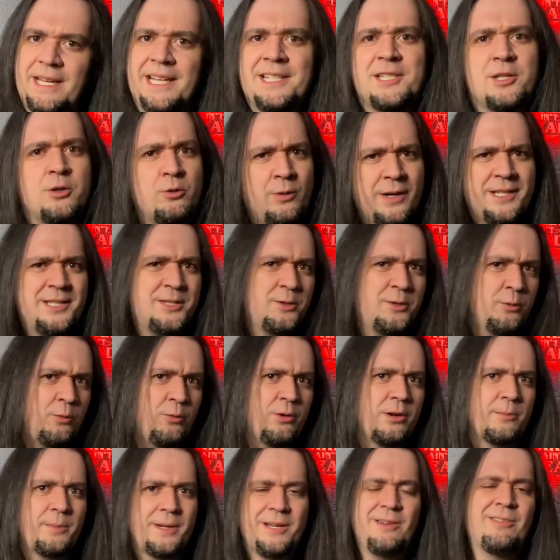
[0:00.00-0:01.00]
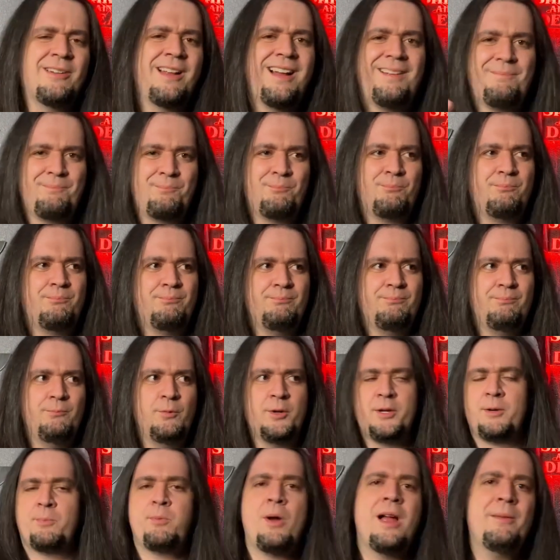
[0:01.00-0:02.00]
It's a crazy order, but you're
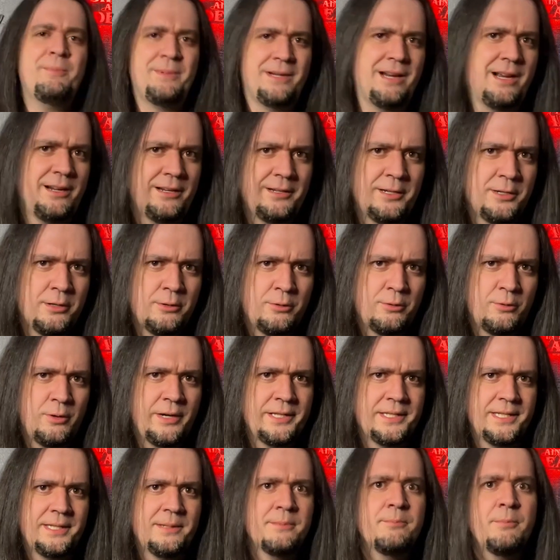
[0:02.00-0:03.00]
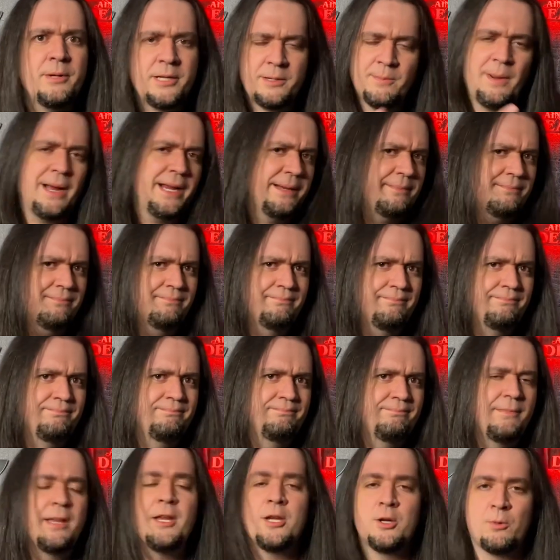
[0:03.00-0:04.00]
probably not going to go crazy, but you might.
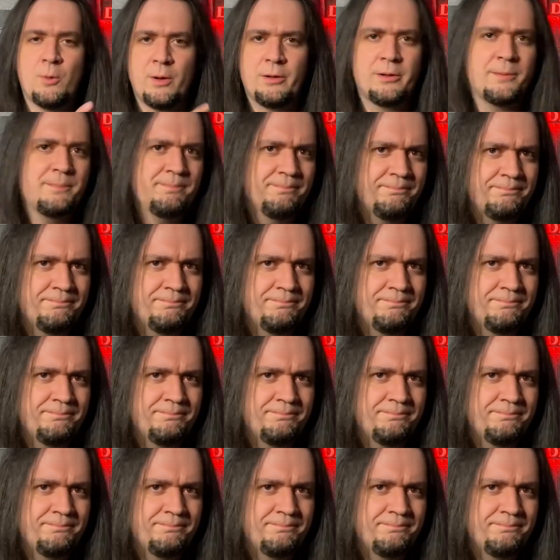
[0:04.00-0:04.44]
You're welcome.